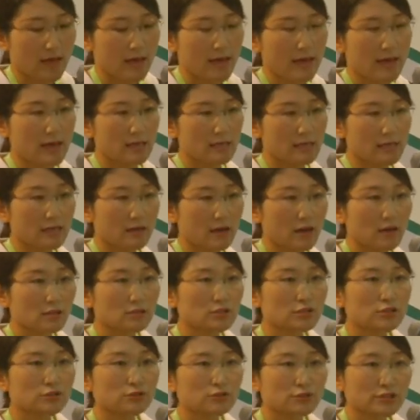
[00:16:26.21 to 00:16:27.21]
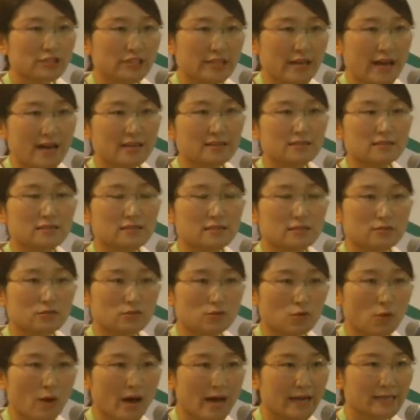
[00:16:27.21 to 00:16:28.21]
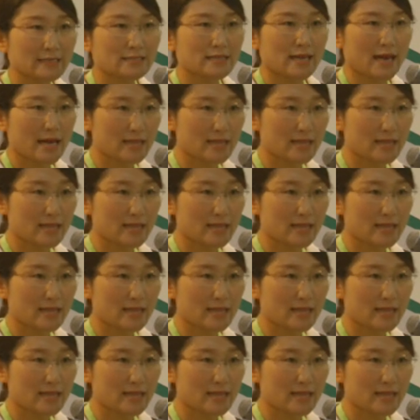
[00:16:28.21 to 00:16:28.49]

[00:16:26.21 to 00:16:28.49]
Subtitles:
And in order to check the right